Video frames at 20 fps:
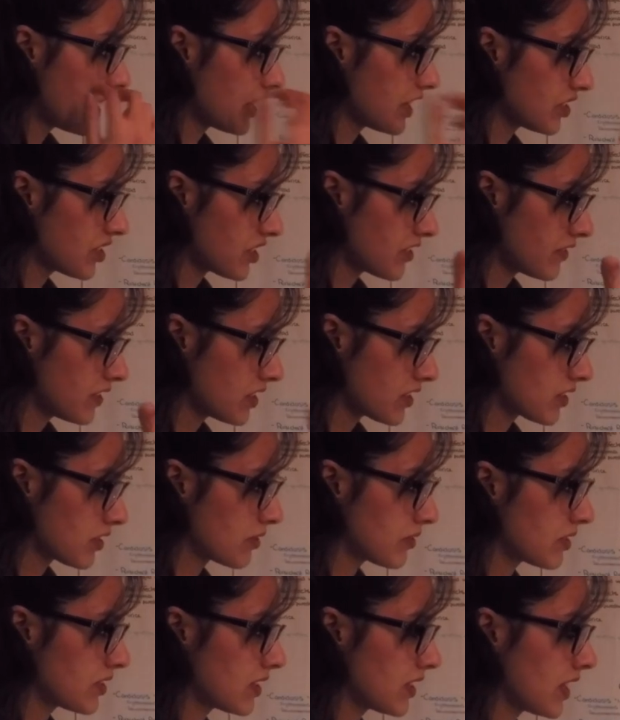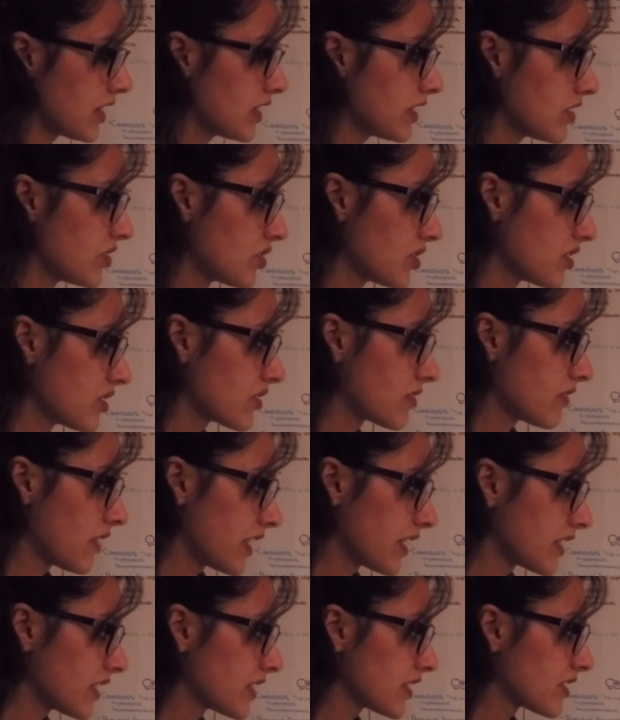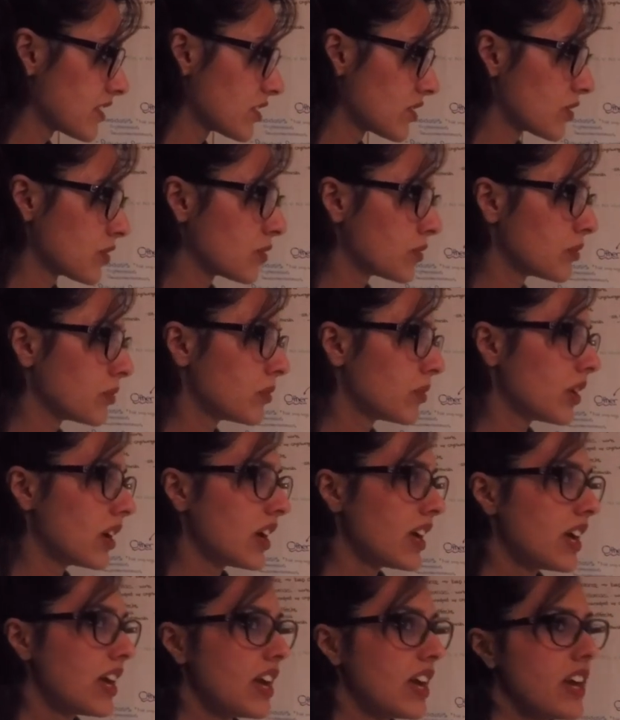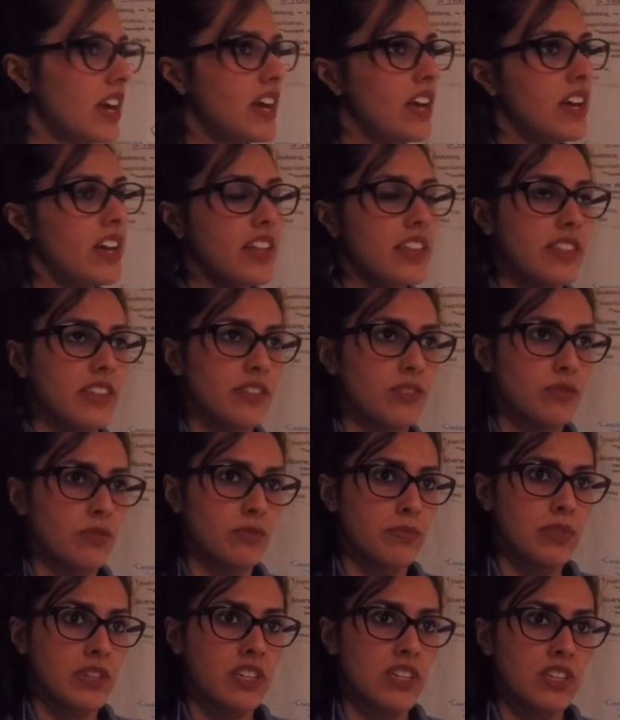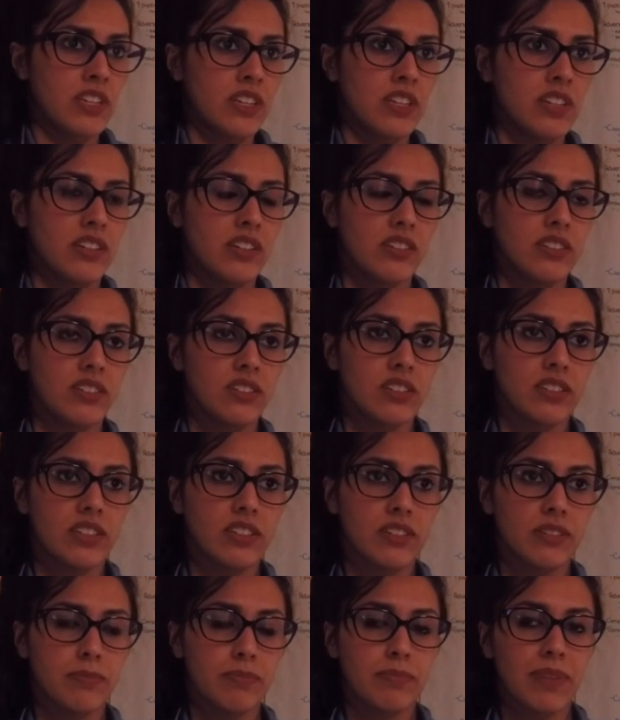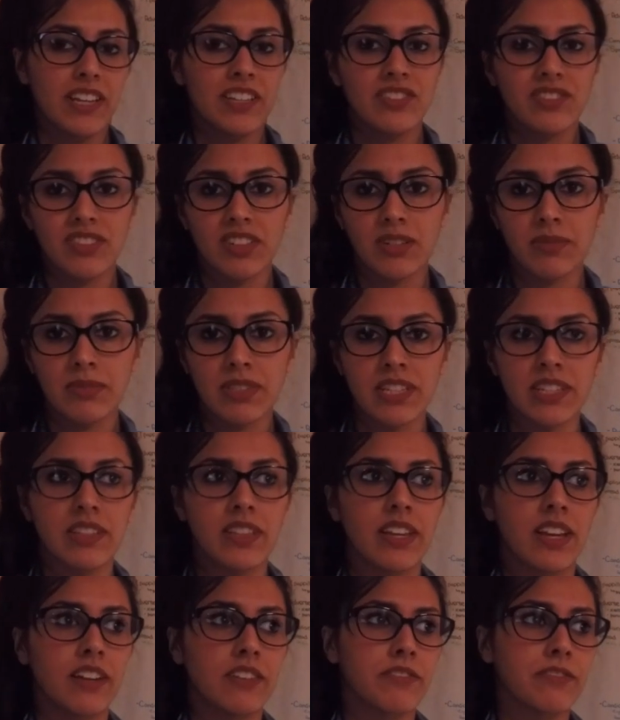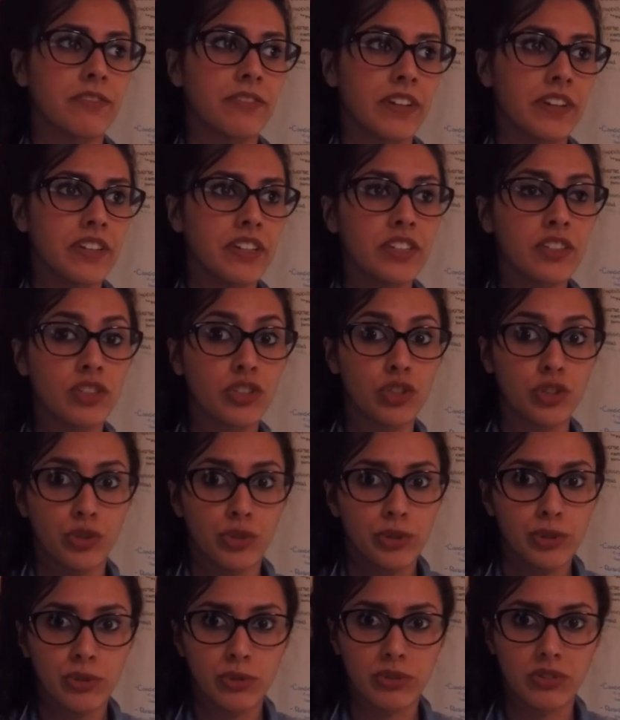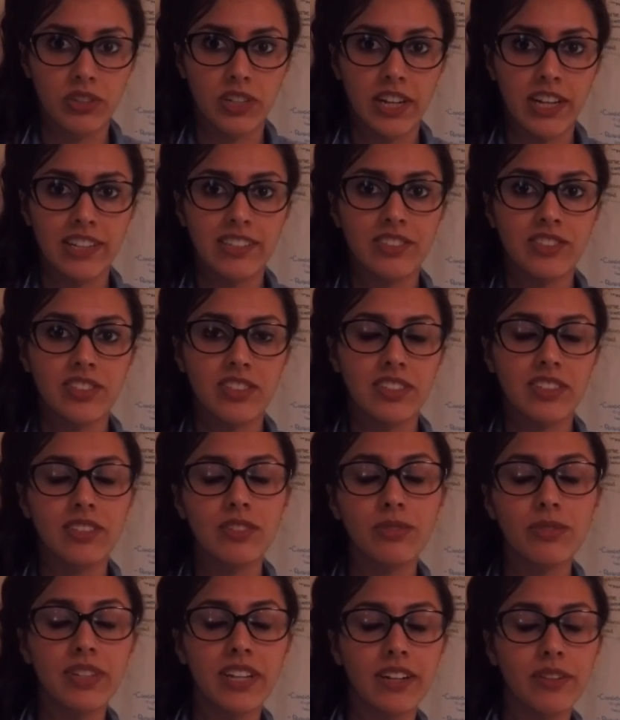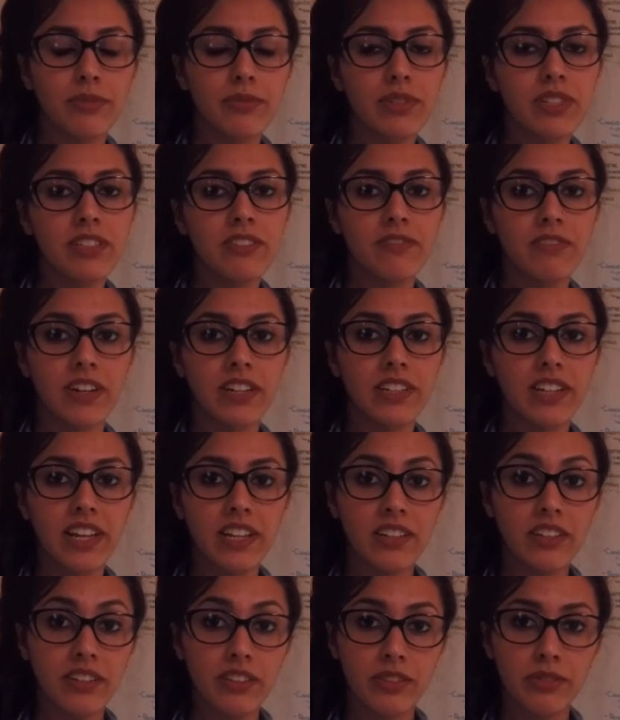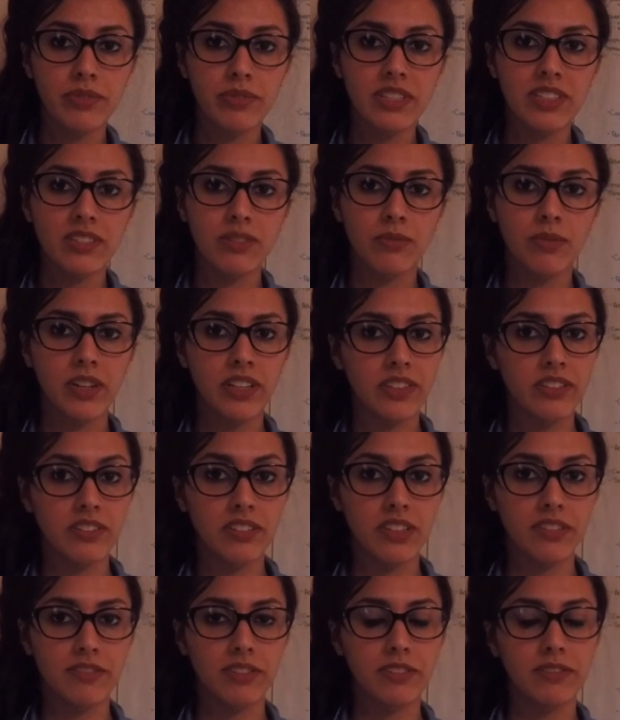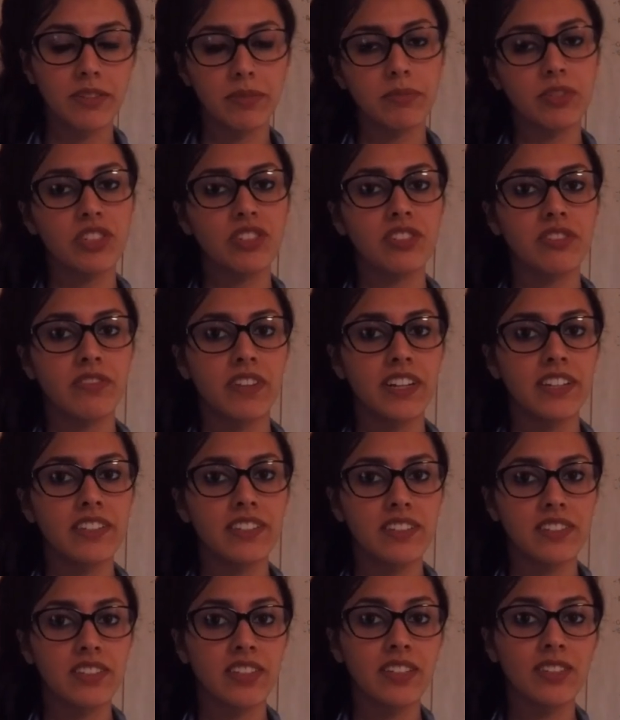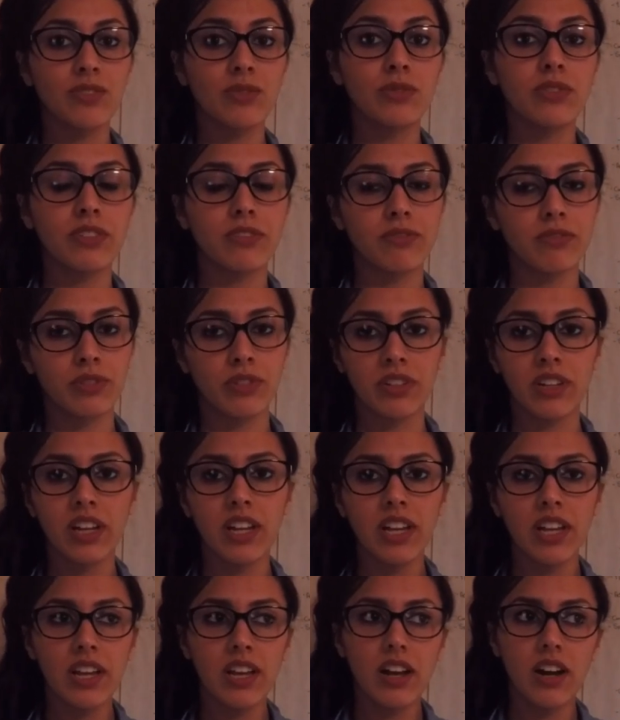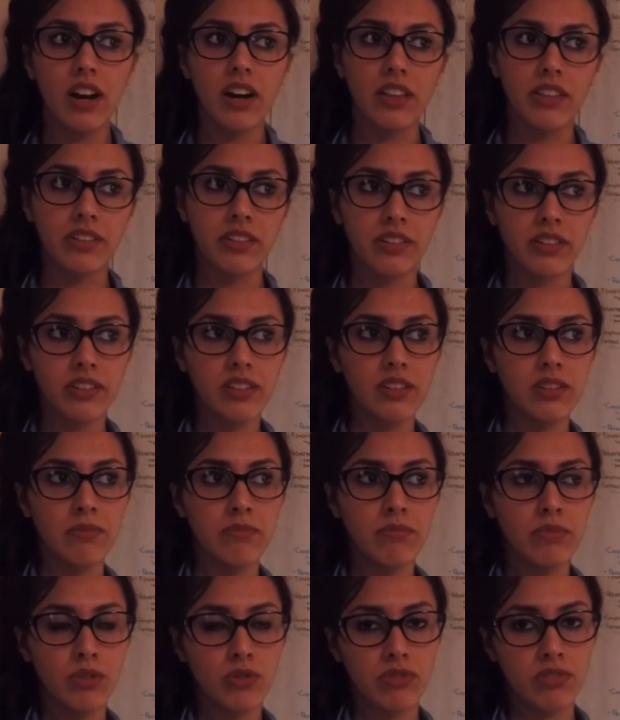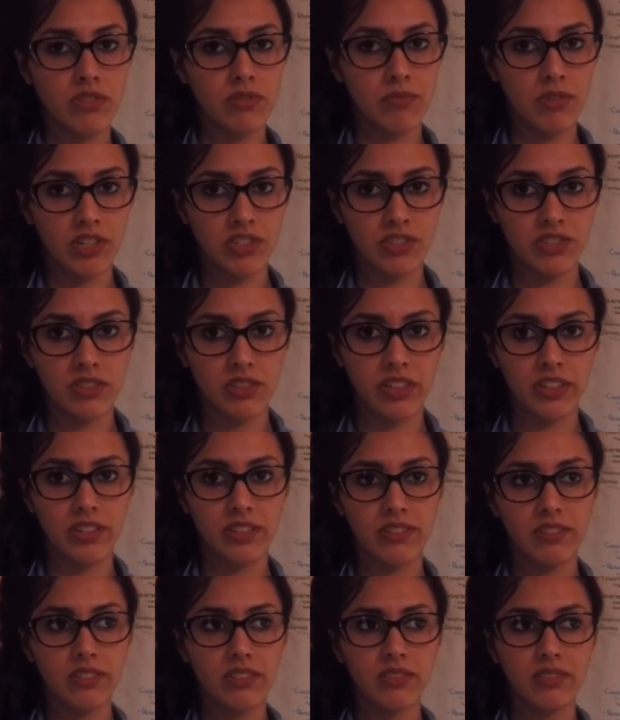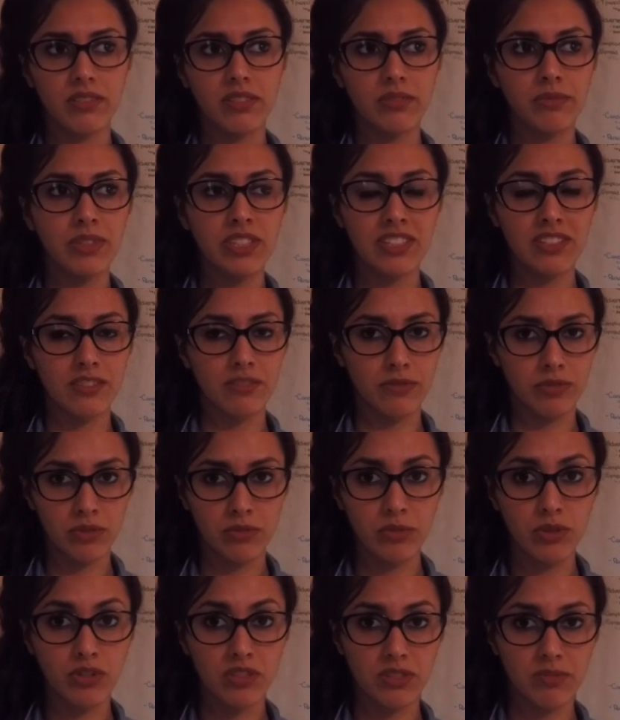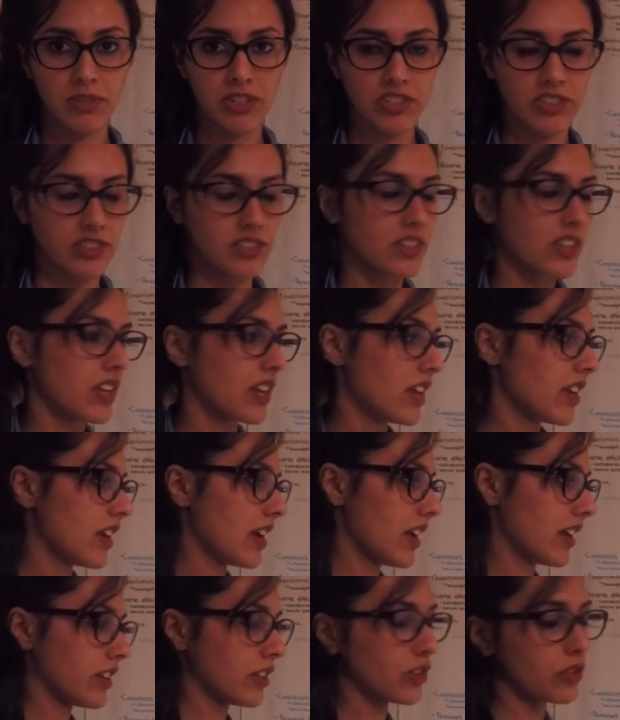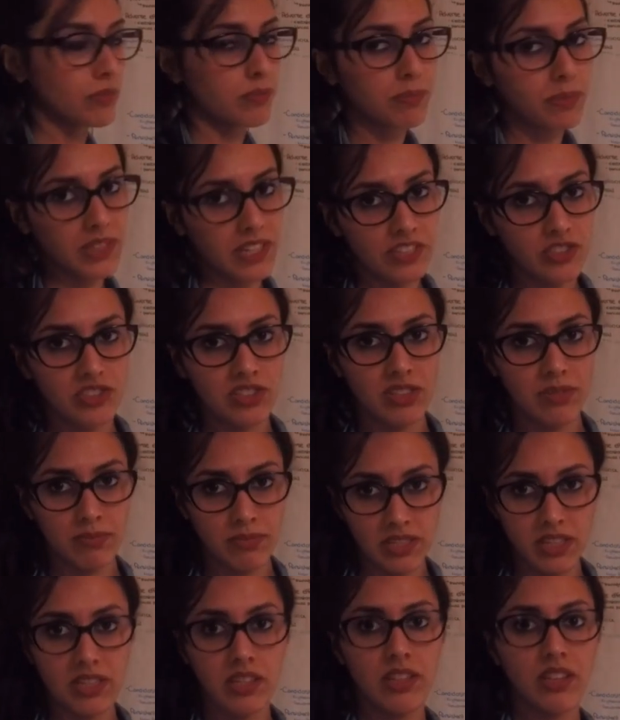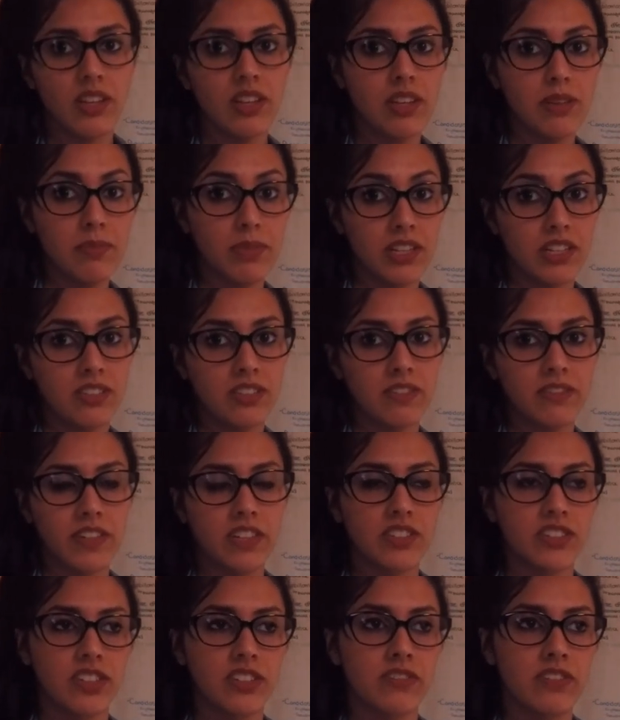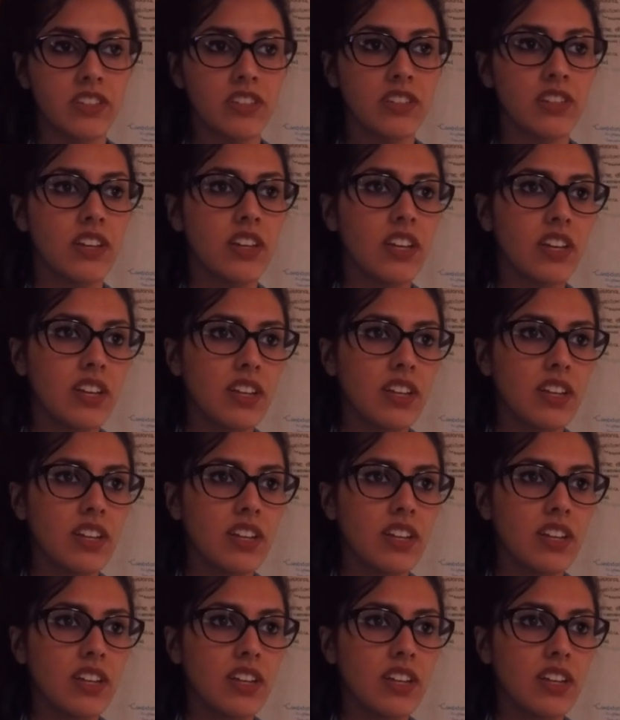HIV-associated gingivitis, so this will be patient comes in, they have very good oral hygiene, and you can't really find any reason why they're suffering from gingivitis, and then you look for other immunosuppression, like reasons for immunosuppression, and it could potentially be because of HIV.